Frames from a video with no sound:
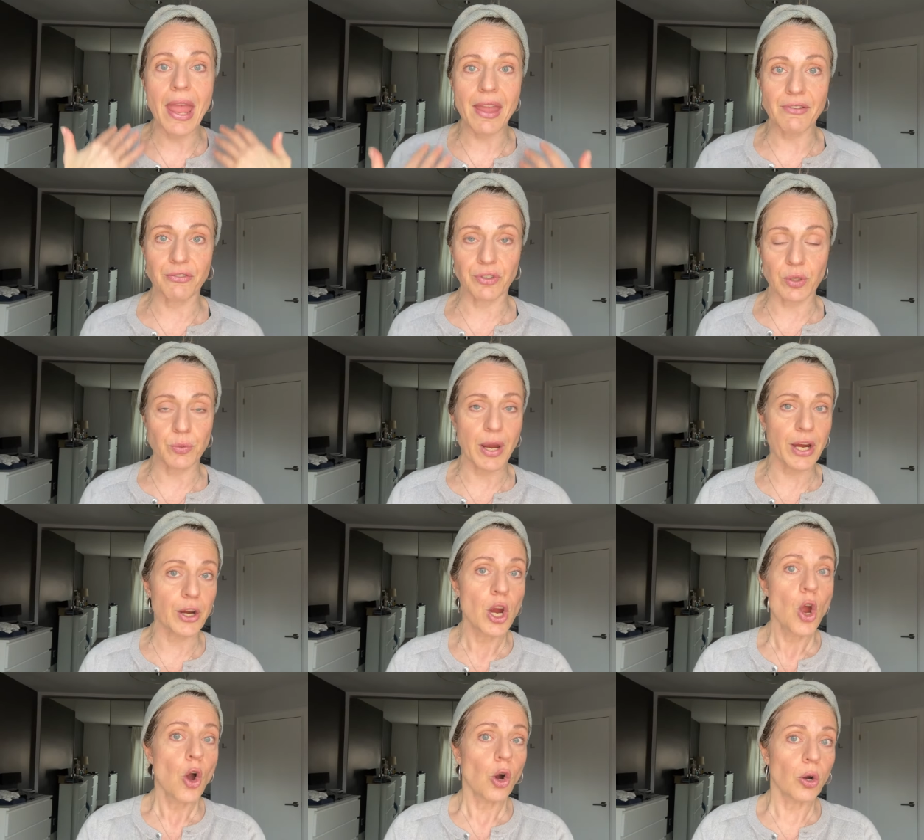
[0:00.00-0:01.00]
everywhere
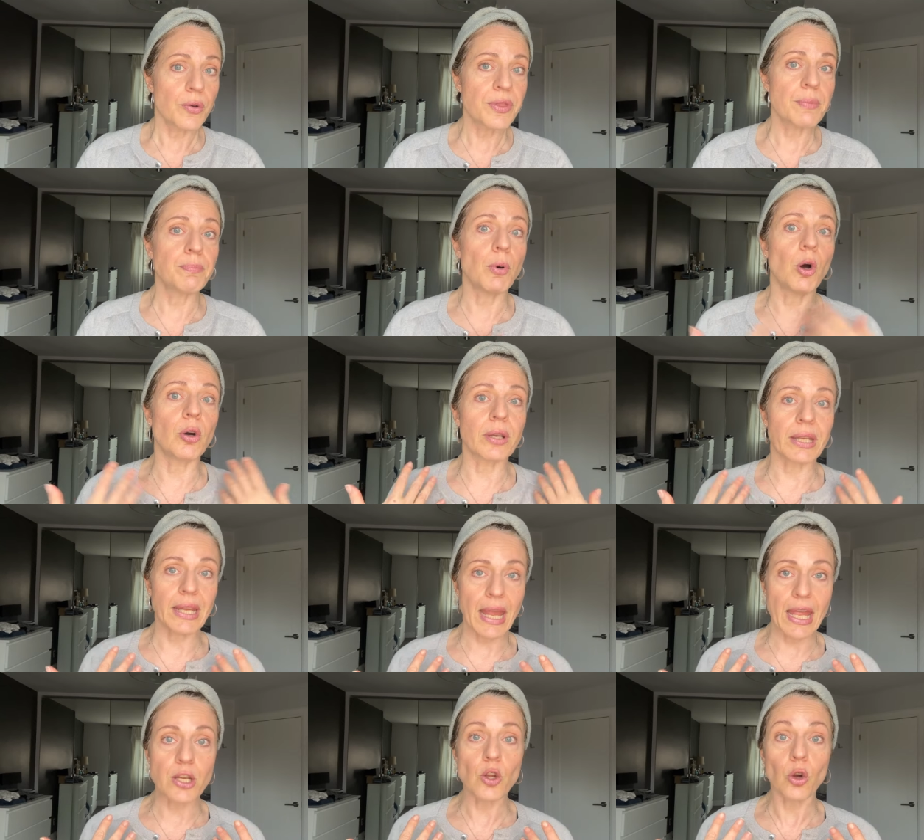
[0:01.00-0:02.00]
on the body
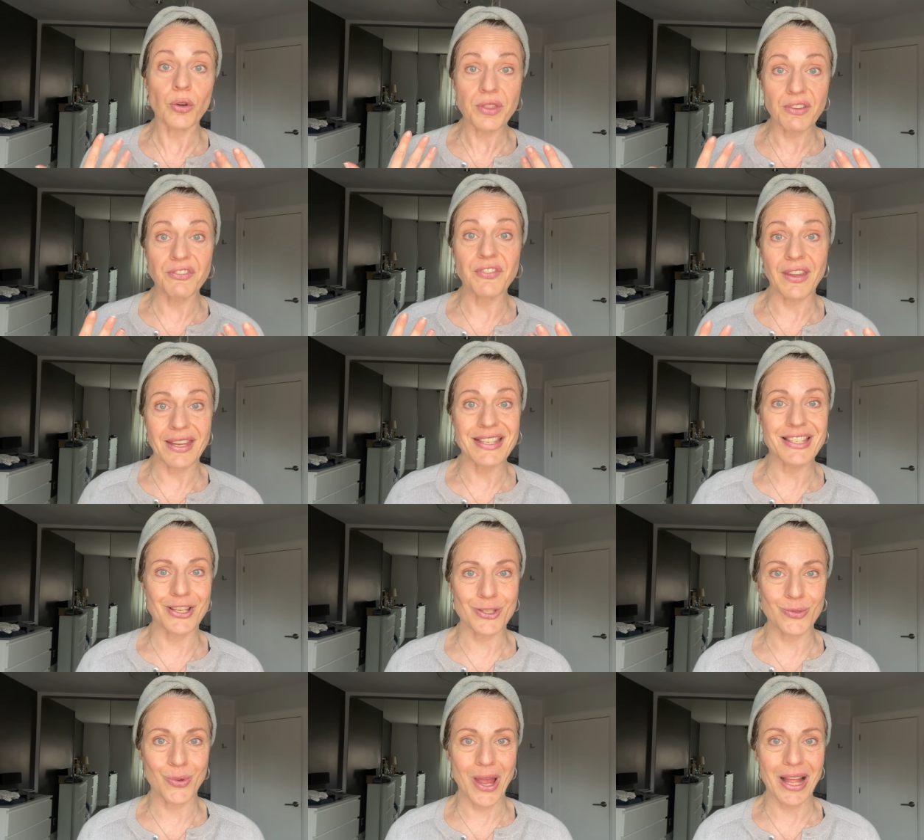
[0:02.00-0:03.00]
and on the face
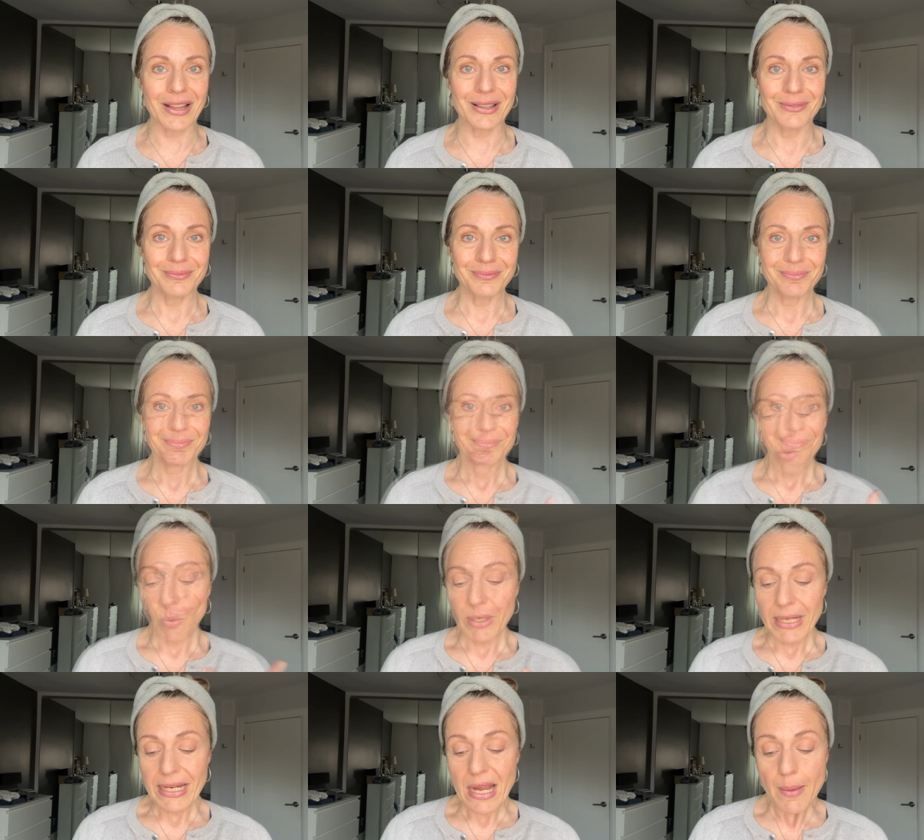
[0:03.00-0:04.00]
as well
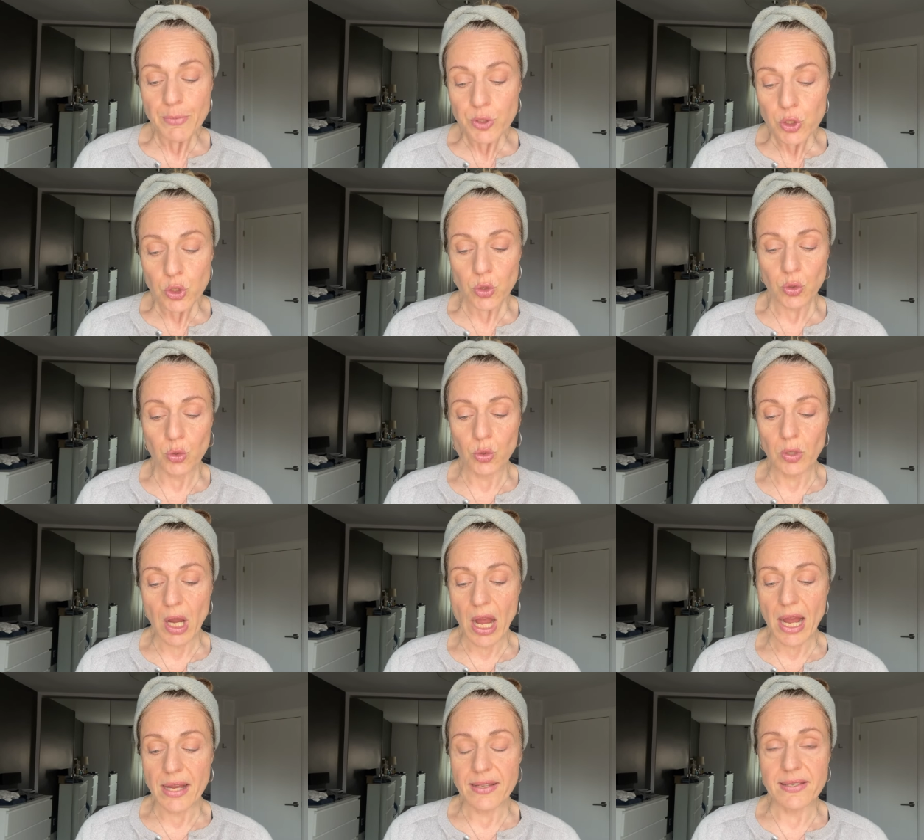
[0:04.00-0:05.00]
when it comes to
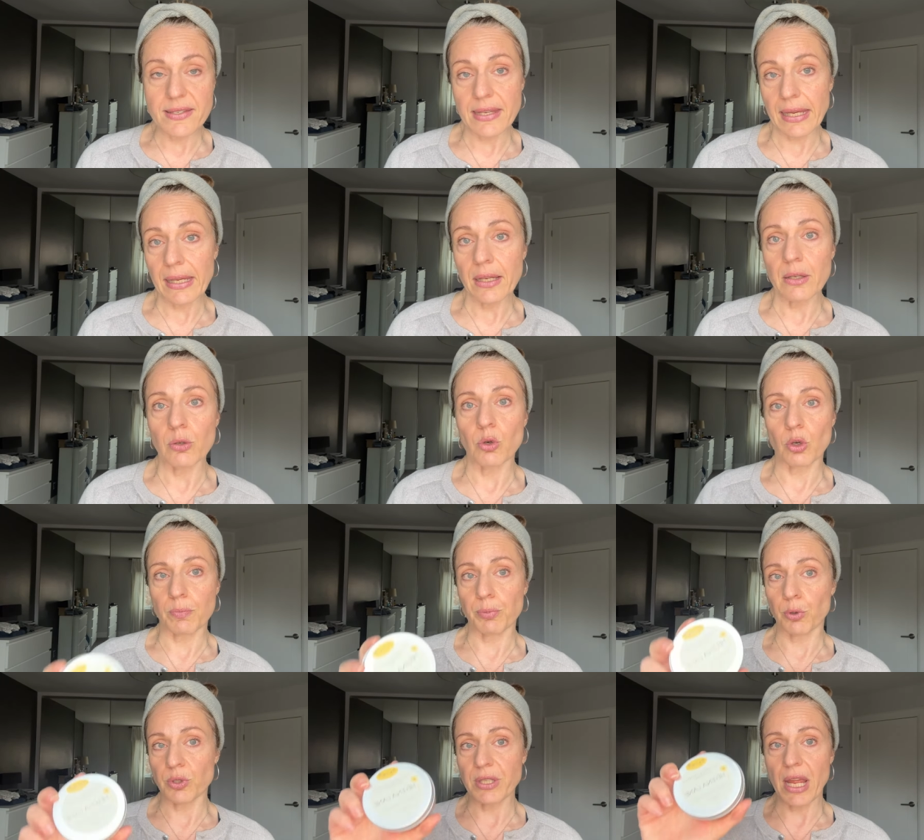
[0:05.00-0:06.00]
uh, zinc or
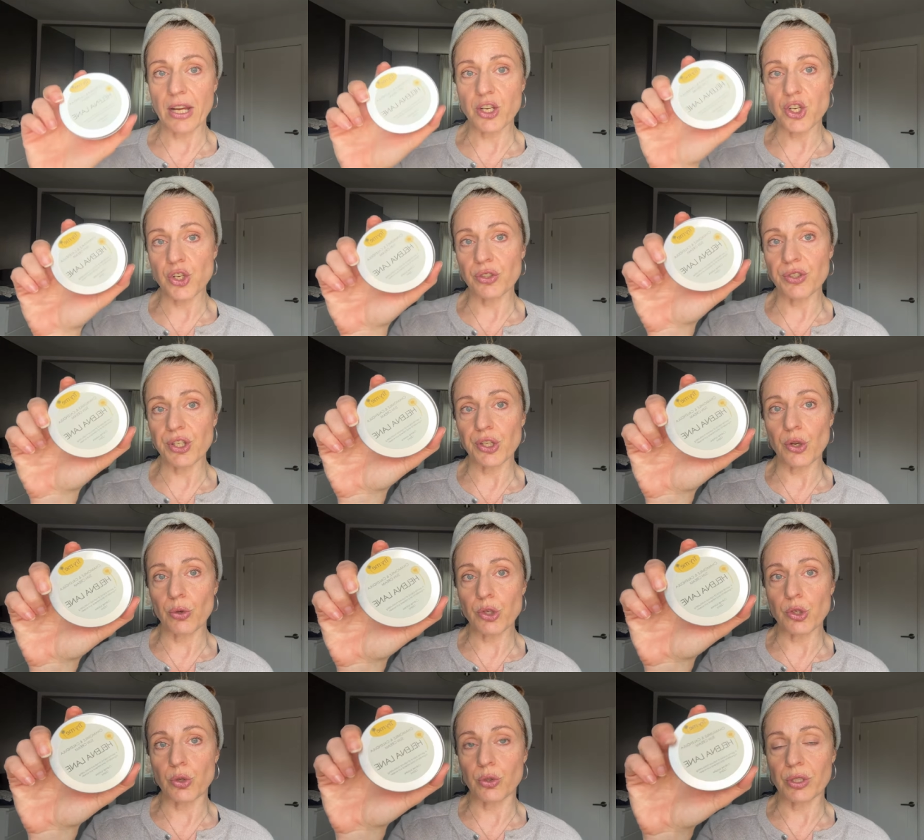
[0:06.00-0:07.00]
protection, you know,
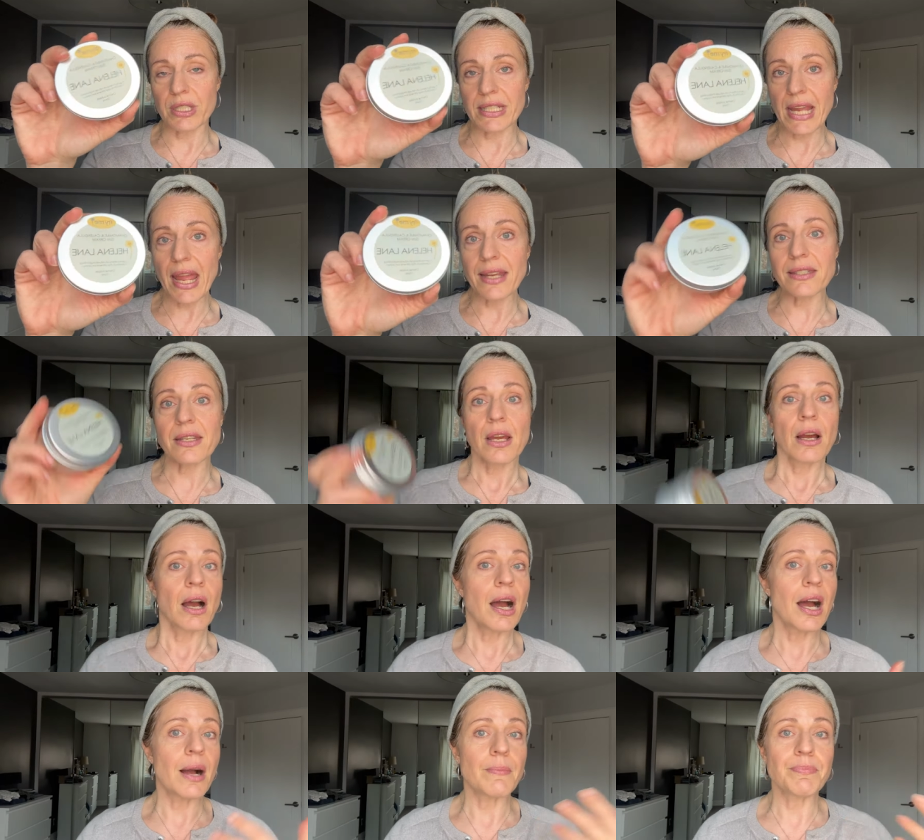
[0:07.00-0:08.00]
you could get
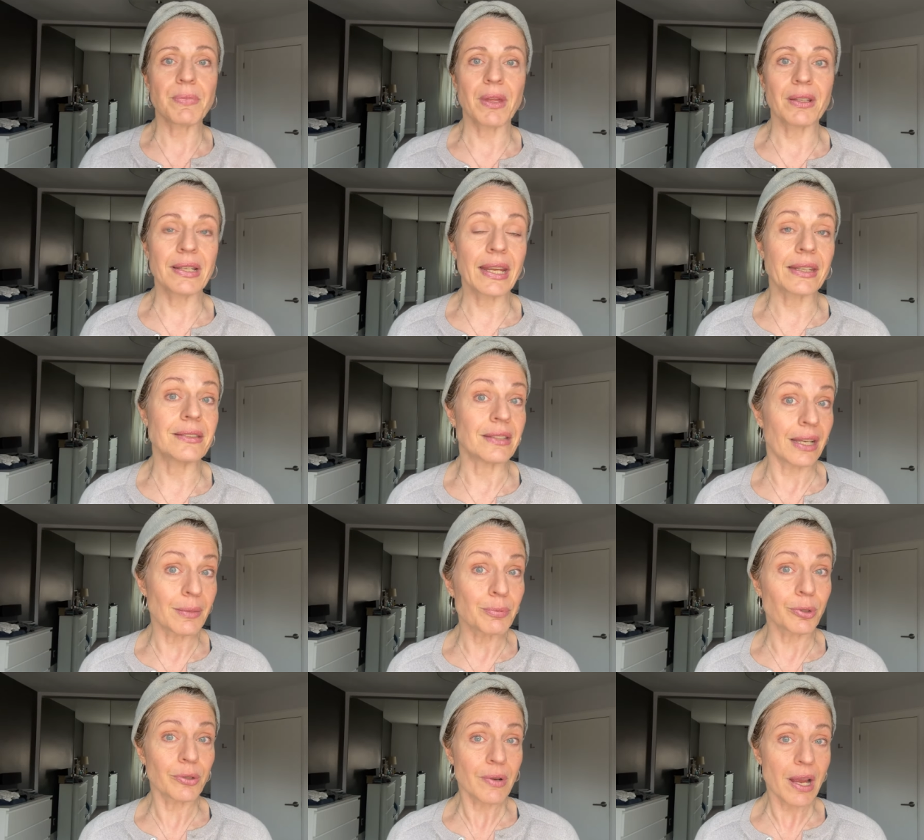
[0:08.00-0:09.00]
um, like a
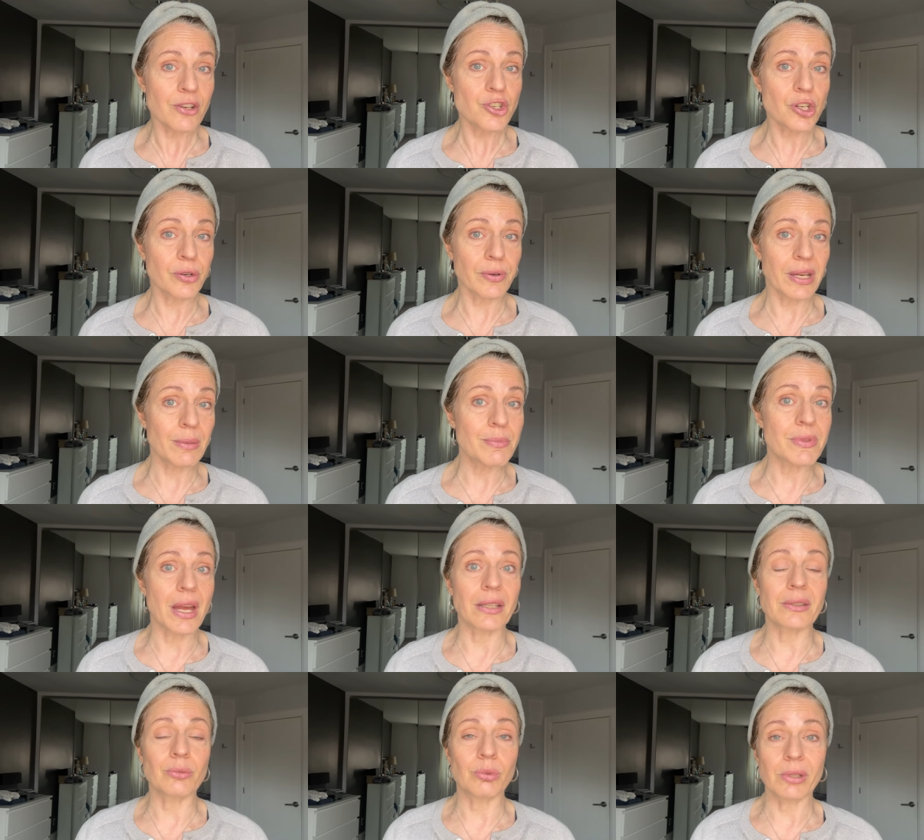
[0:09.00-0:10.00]
diaper rash cream
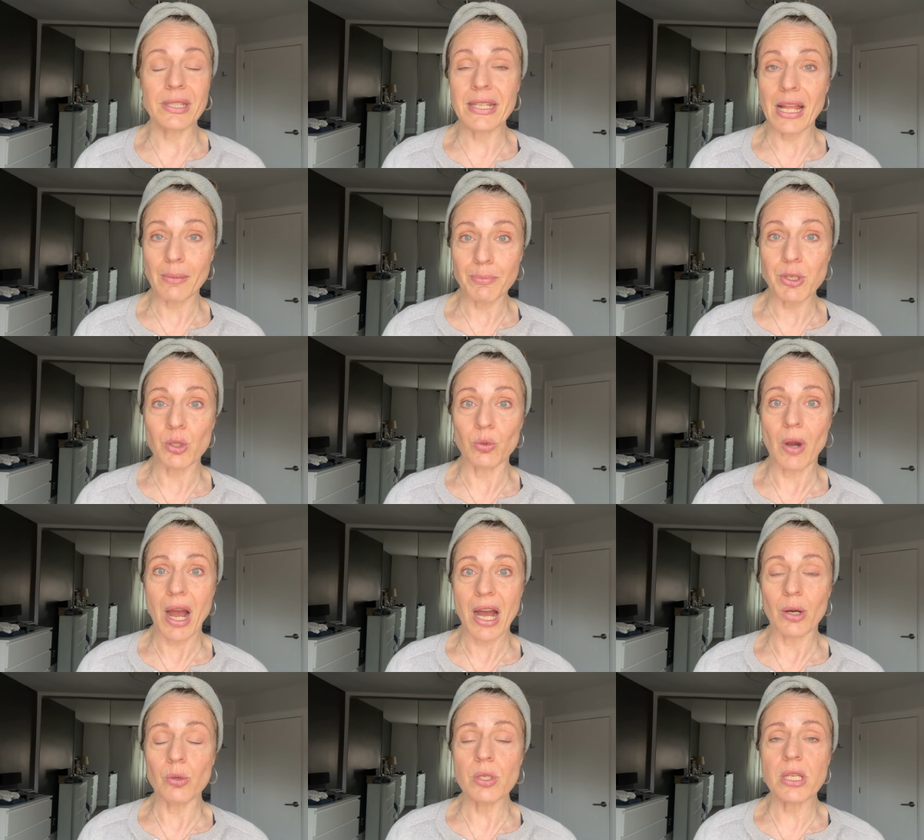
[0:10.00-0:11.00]
that will help you
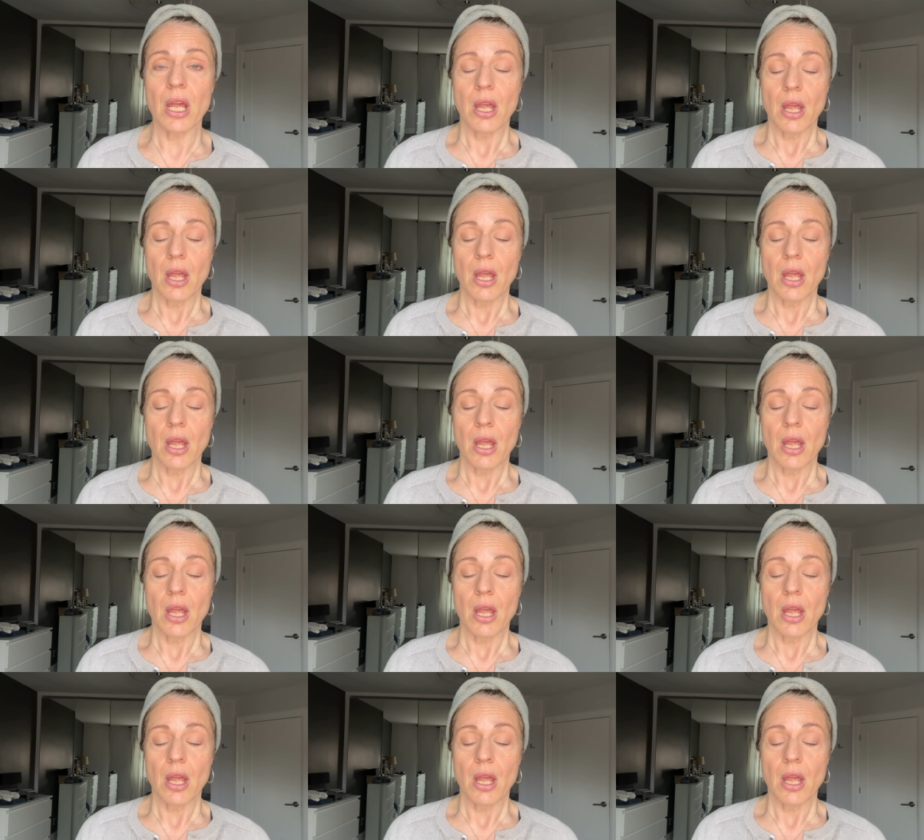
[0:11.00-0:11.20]
out.